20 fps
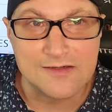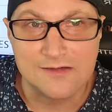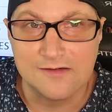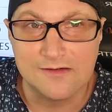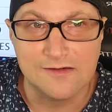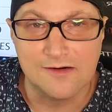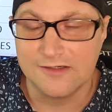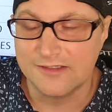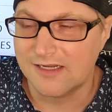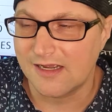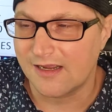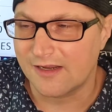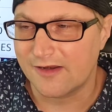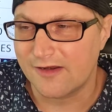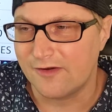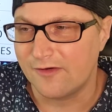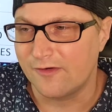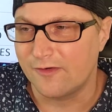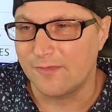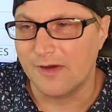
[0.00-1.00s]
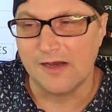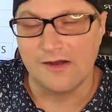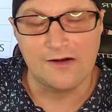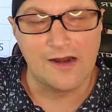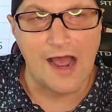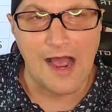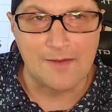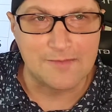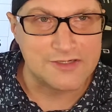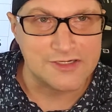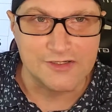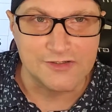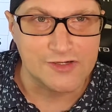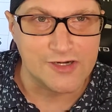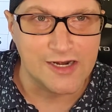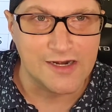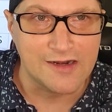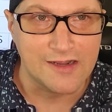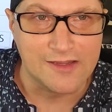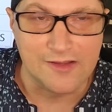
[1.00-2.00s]
to you about option
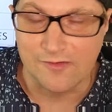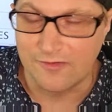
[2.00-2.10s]
trading.